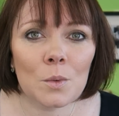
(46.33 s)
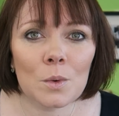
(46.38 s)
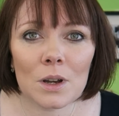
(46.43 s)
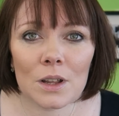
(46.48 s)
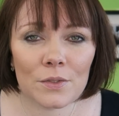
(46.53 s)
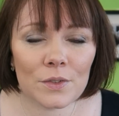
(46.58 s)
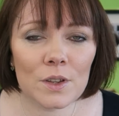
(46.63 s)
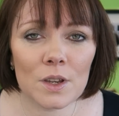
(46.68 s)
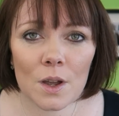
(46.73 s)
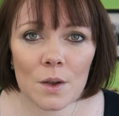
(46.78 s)

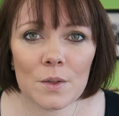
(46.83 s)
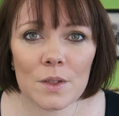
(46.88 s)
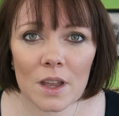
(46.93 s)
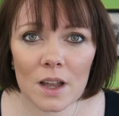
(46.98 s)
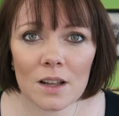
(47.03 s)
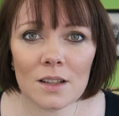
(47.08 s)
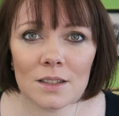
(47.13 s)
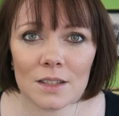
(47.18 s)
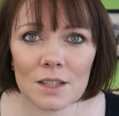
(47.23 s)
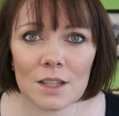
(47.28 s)
Well, if you know
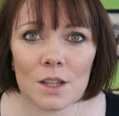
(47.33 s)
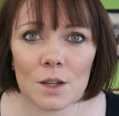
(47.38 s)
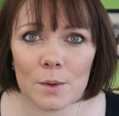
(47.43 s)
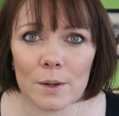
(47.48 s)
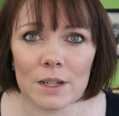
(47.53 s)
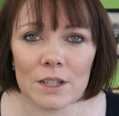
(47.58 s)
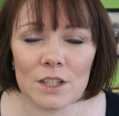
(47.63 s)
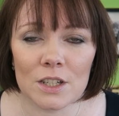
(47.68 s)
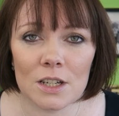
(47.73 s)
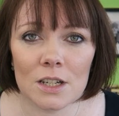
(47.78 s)
the answer to the
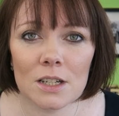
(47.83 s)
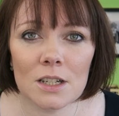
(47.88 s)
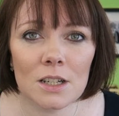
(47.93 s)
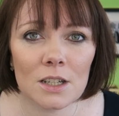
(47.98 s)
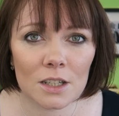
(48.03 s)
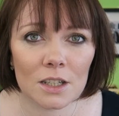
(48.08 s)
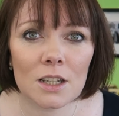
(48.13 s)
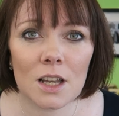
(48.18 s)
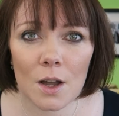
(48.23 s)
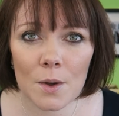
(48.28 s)

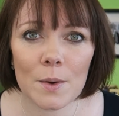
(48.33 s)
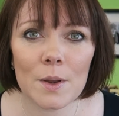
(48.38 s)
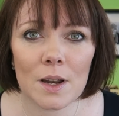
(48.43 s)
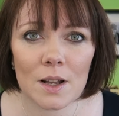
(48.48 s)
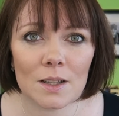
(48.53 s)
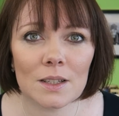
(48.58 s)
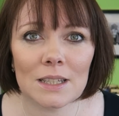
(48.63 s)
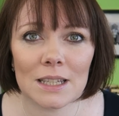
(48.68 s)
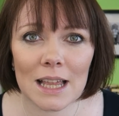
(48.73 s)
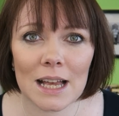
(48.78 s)
question, go and
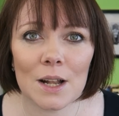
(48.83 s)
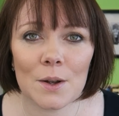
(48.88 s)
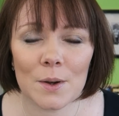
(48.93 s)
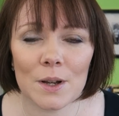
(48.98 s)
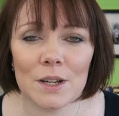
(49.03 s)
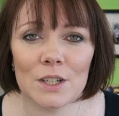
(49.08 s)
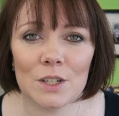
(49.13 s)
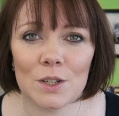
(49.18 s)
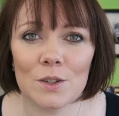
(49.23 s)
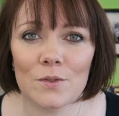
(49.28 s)
answer that
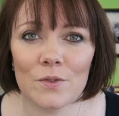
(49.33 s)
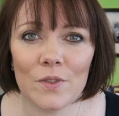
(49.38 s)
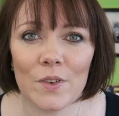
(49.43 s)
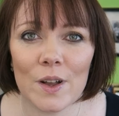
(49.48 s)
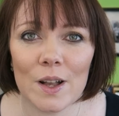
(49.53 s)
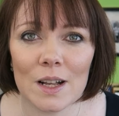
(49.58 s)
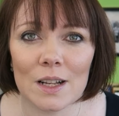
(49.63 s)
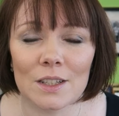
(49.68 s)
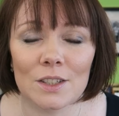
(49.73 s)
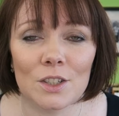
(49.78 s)
question
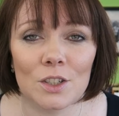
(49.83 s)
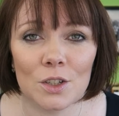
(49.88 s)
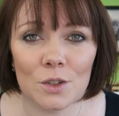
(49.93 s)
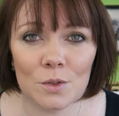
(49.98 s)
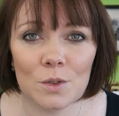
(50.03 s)
first.